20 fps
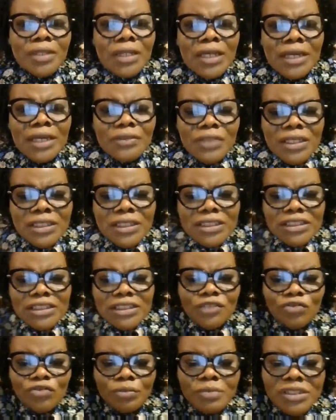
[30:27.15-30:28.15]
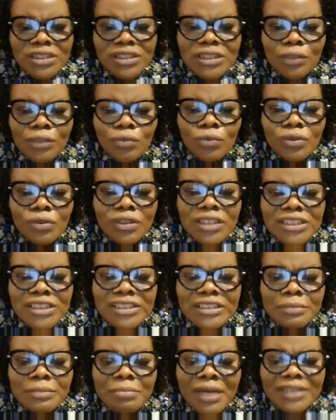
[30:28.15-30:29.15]
I think this is from this
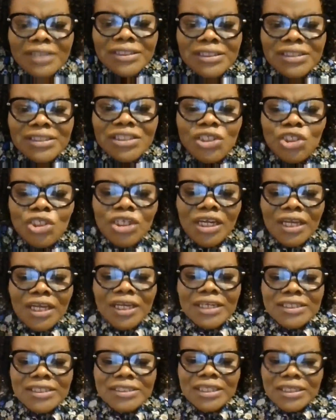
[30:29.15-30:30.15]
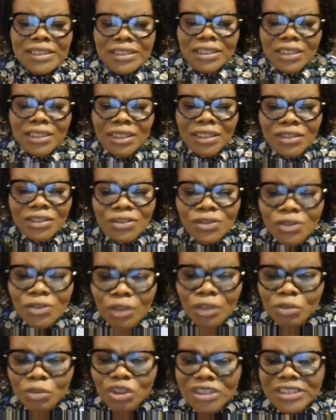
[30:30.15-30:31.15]
is a maths teacher. I said, in
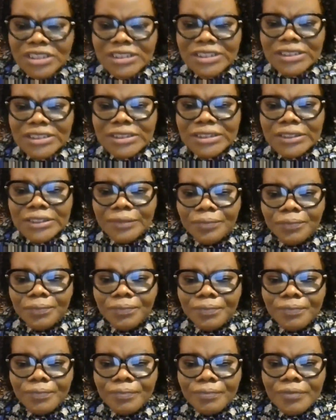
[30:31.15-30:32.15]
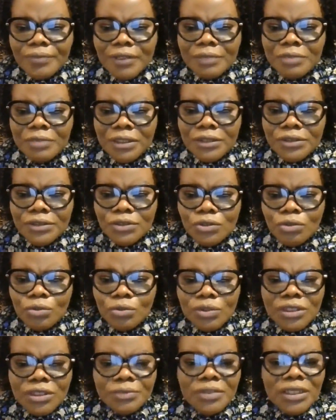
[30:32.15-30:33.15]
subjects, let me
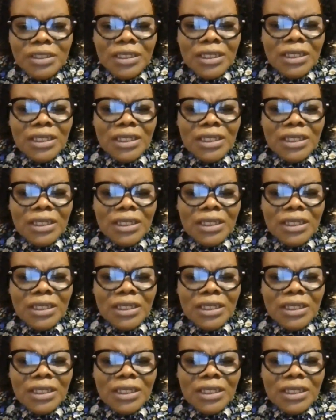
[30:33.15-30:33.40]
scroll down.